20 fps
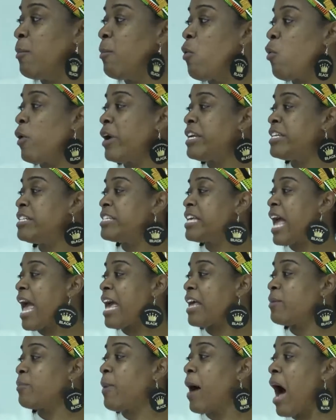point
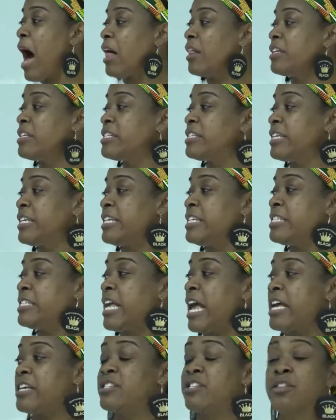at policies
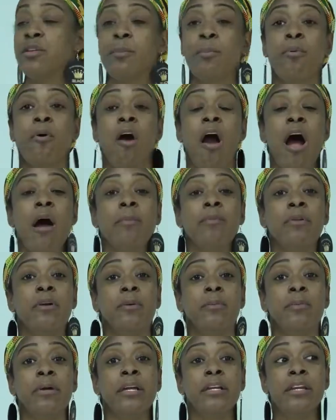as the
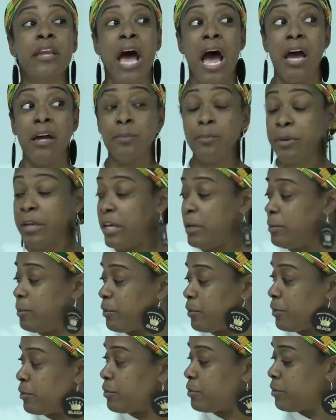problem, not
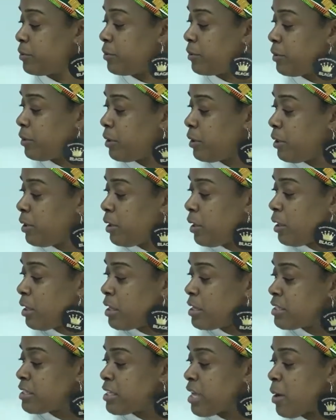people.
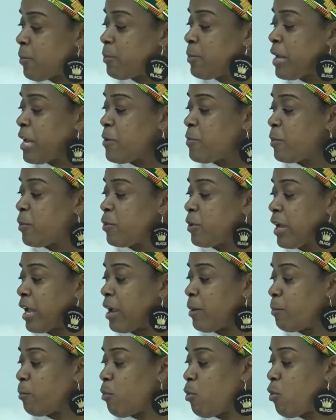Some people
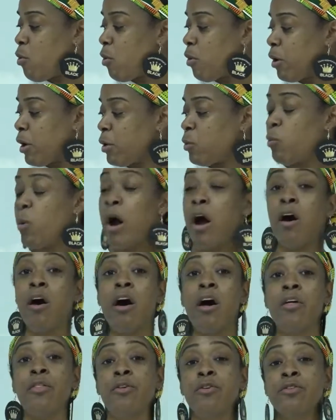get more while
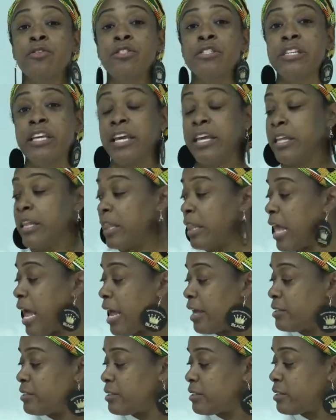others get
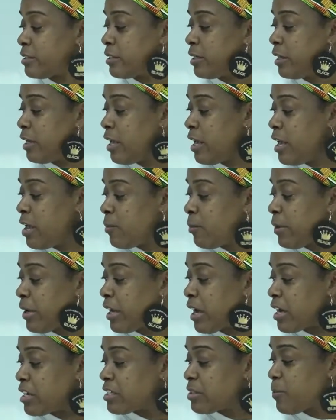less
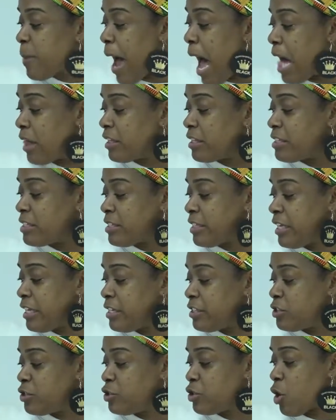because
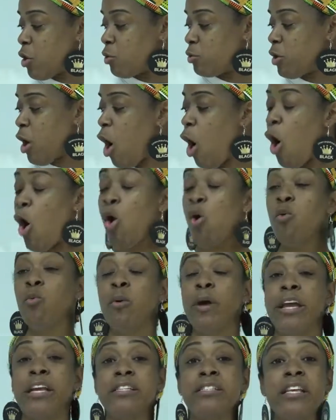policies don't
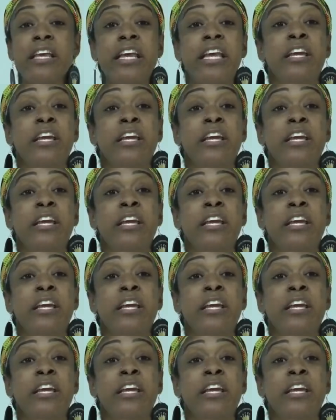always